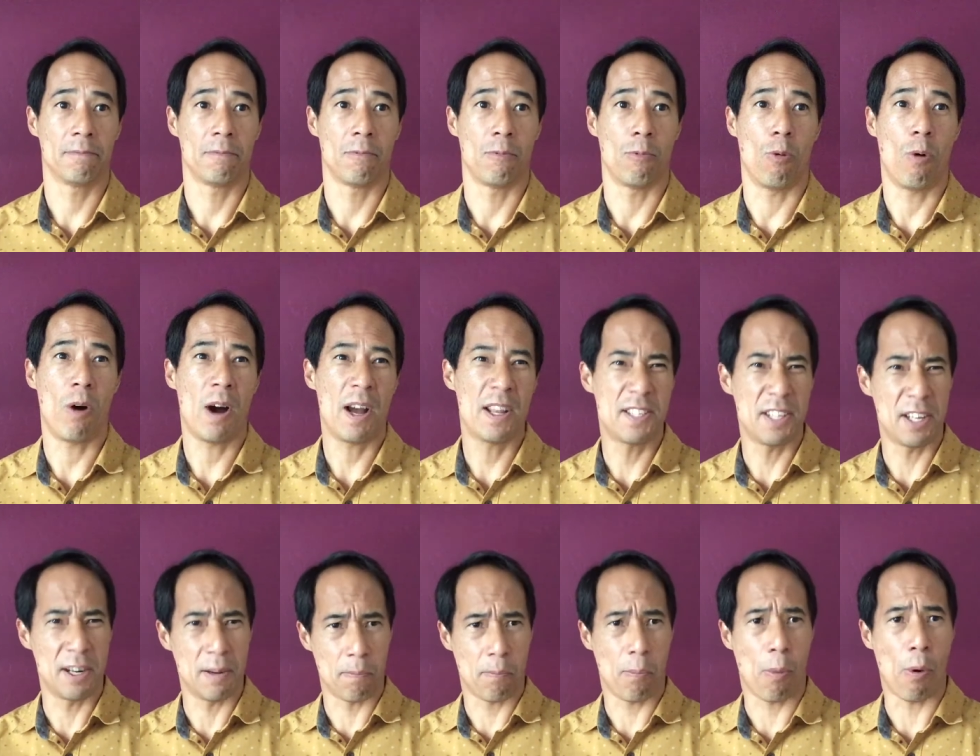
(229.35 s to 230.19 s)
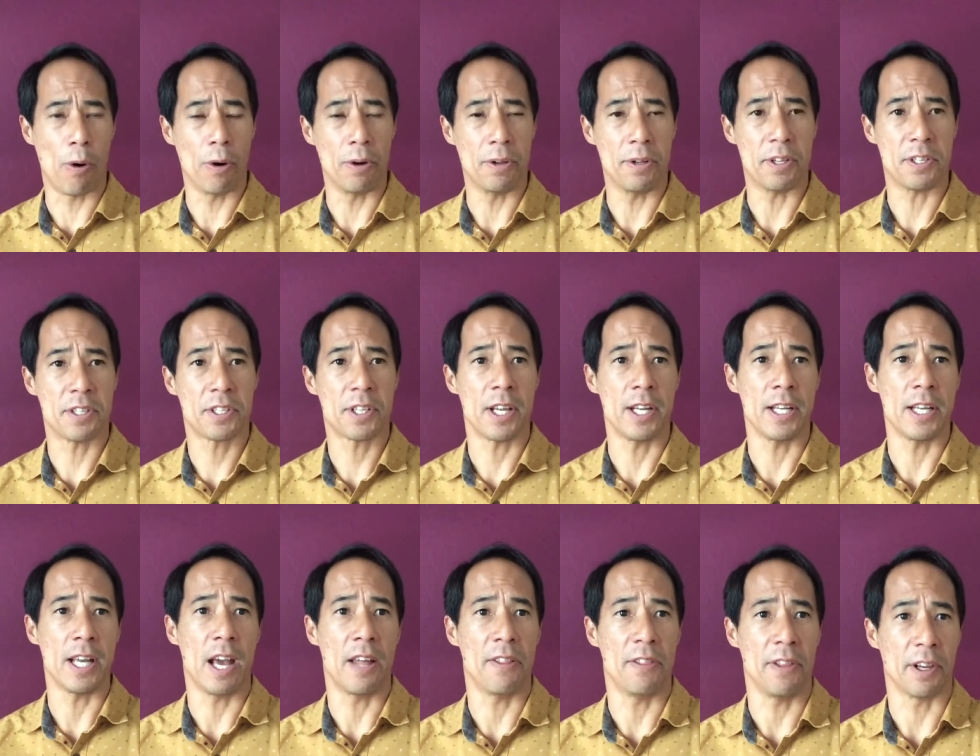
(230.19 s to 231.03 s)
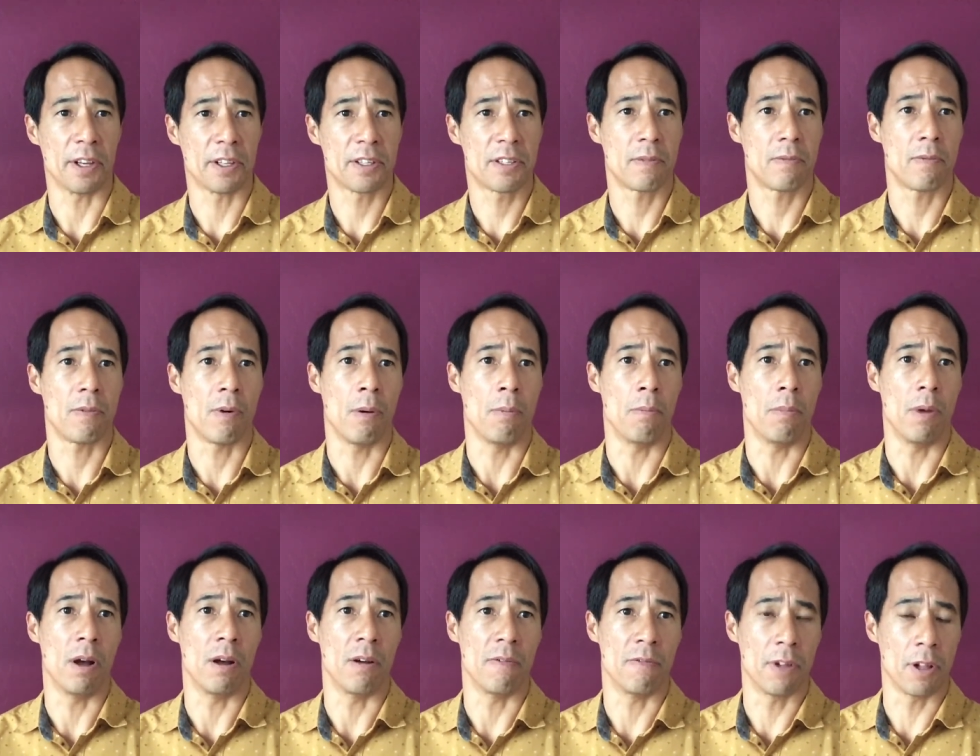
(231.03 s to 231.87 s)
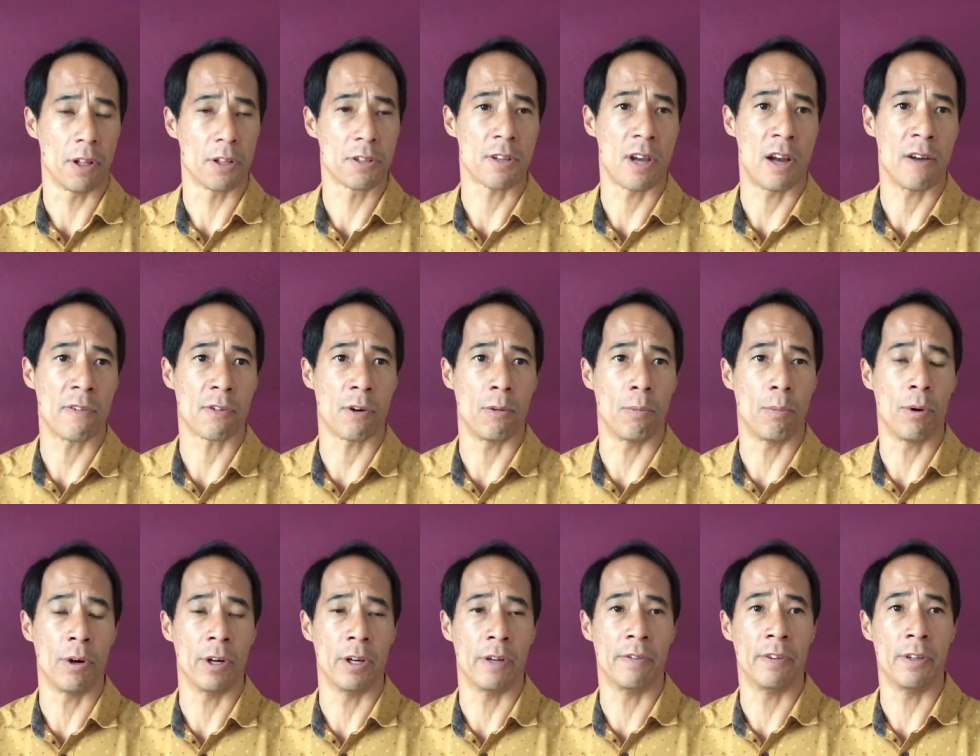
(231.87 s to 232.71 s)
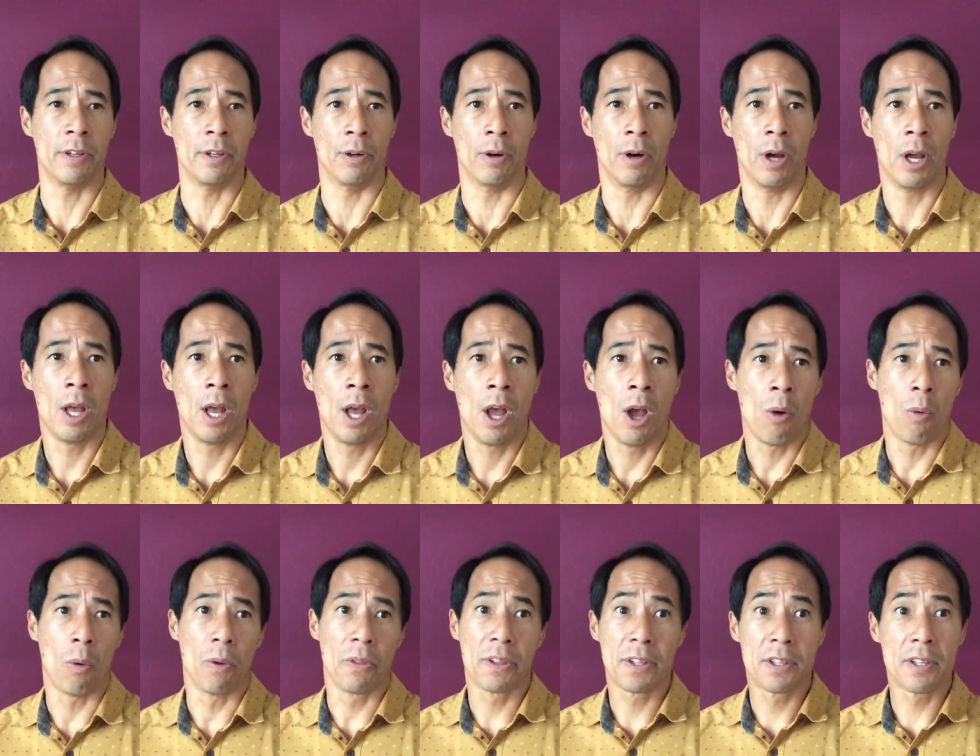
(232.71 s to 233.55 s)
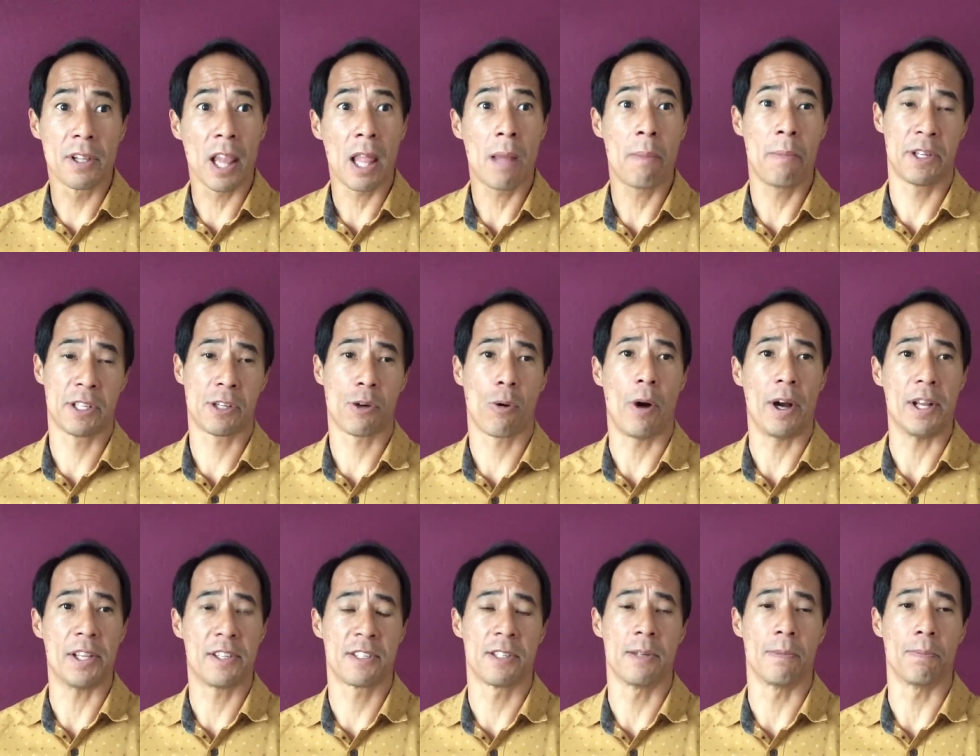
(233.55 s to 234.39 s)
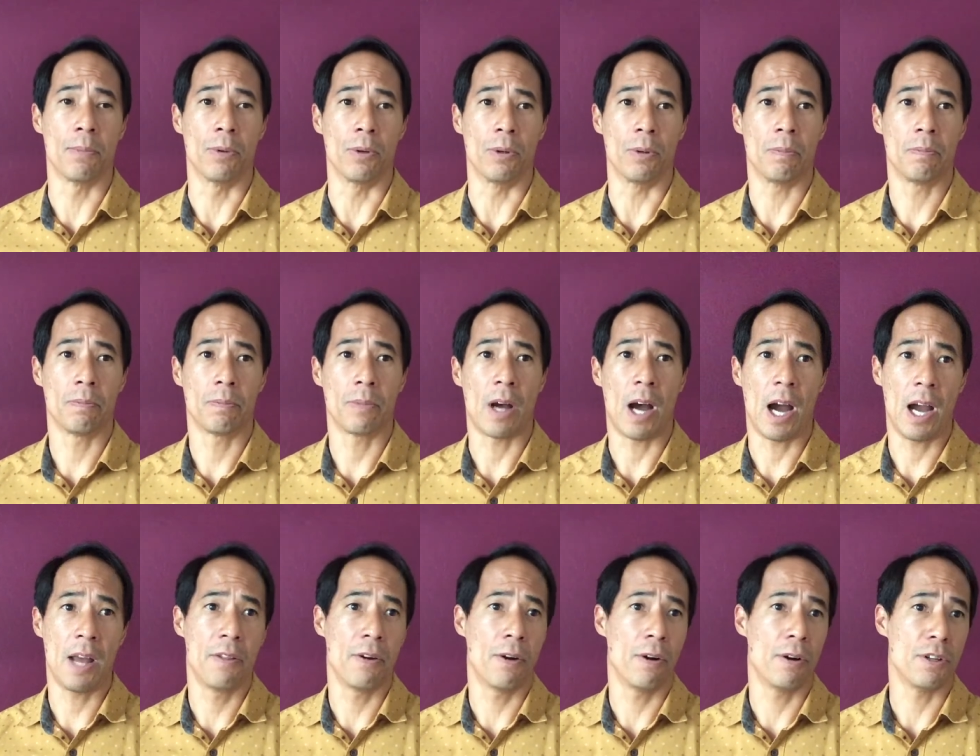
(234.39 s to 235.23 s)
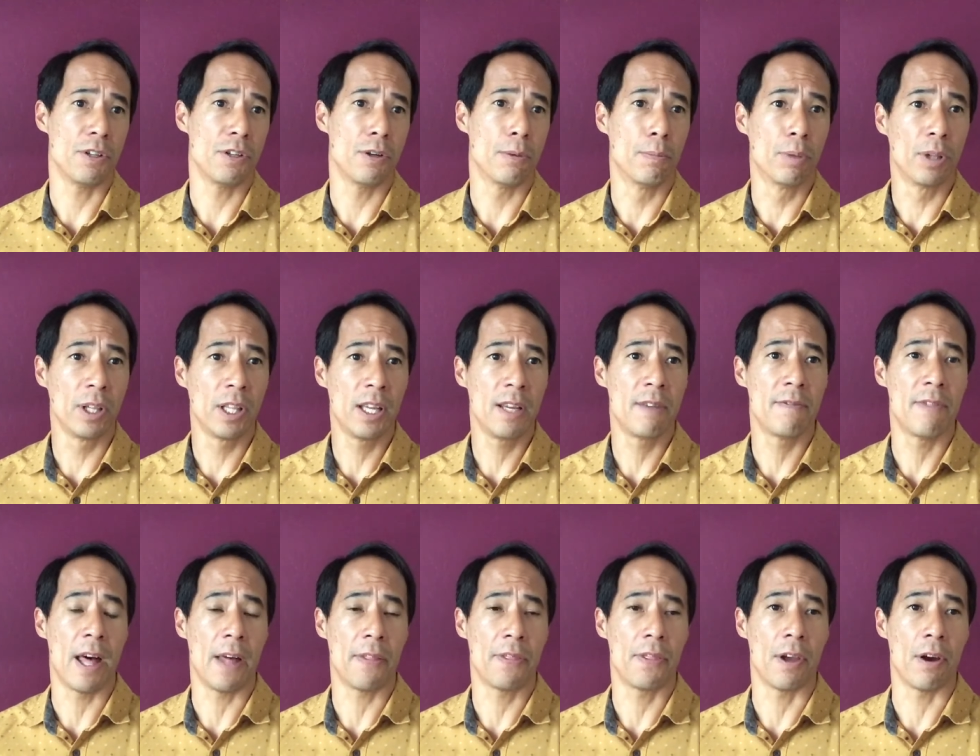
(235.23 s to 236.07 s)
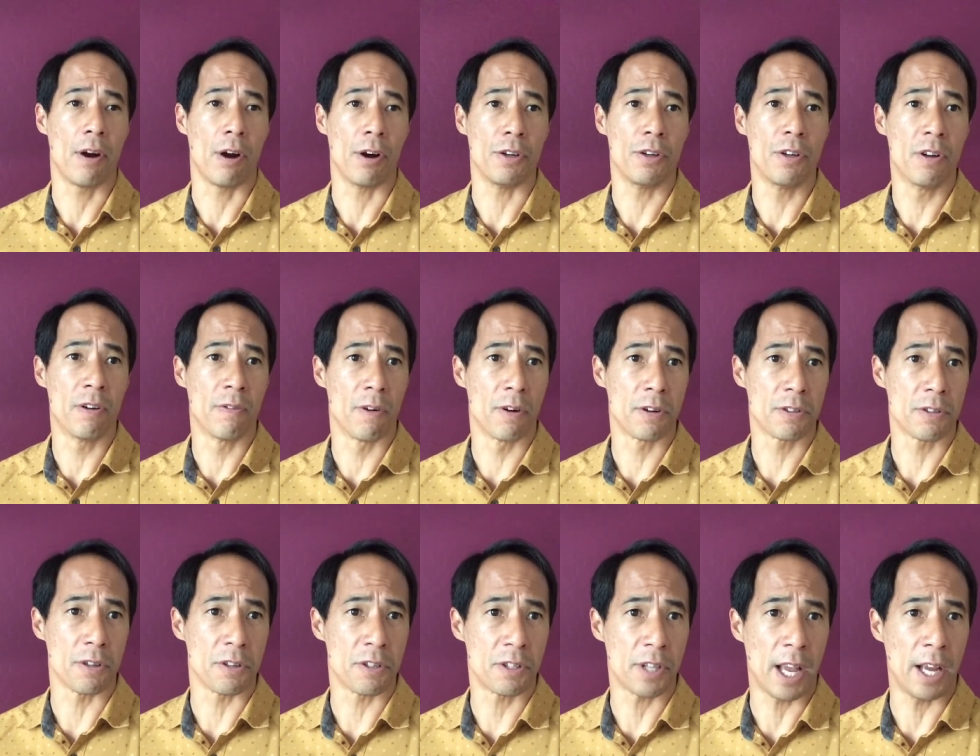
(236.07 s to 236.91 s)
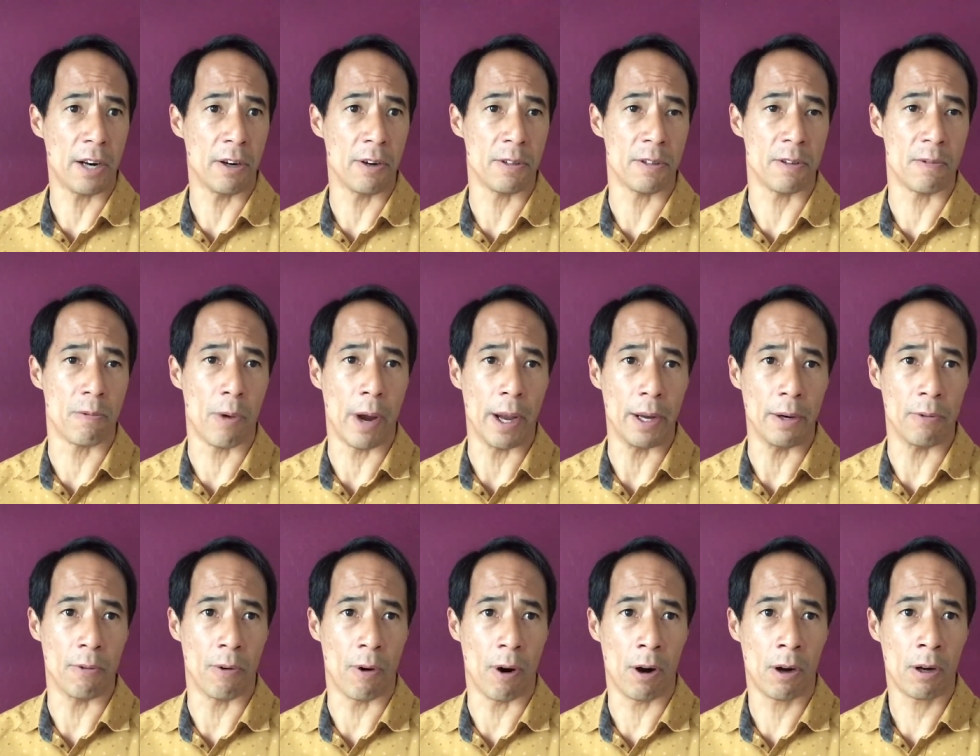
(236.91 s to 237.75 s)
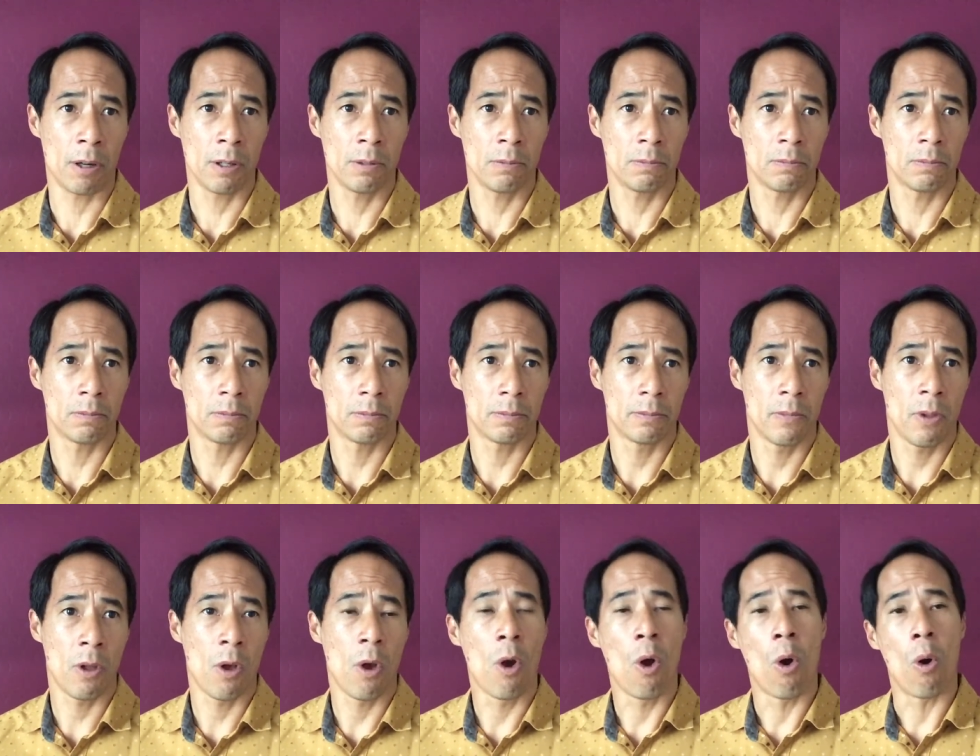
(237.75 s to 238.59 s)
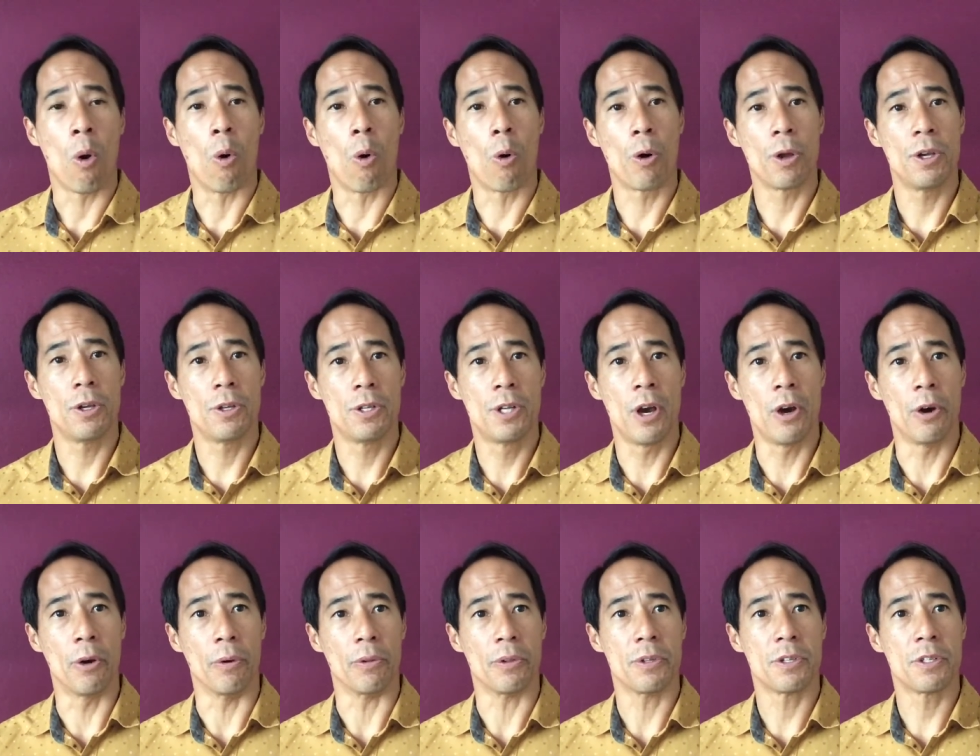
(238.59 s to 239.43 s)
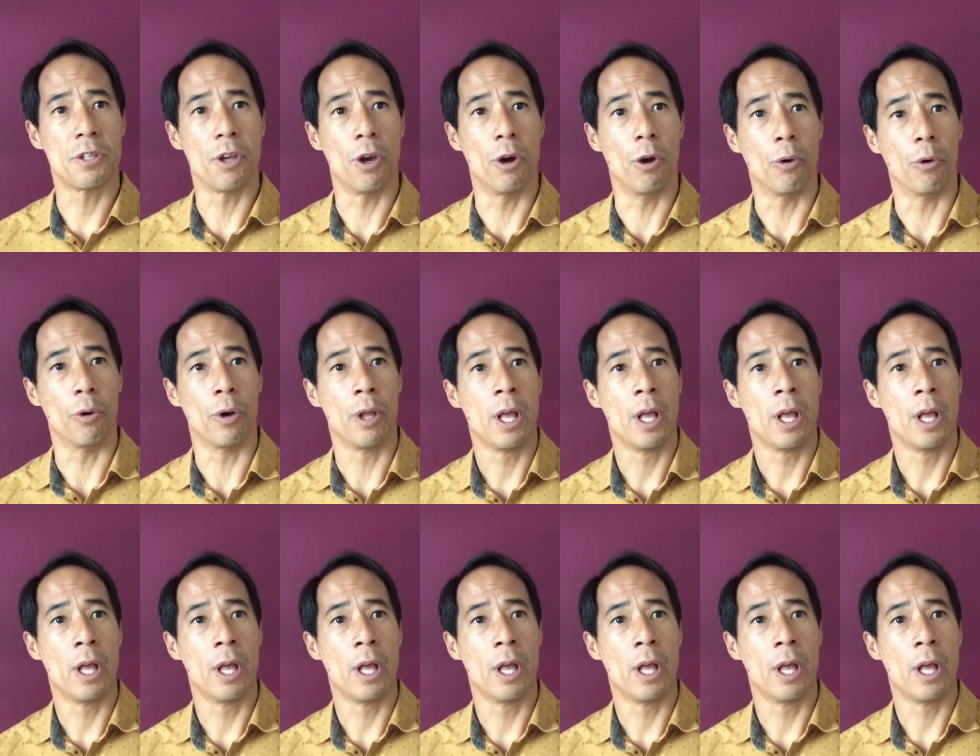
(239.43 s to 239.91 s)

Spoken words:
Why is it important to study ethics from a philosophical point of view? Well, the dilemma is quite simple. Either you believe that there are universal standards of right and wrong, or you don't. So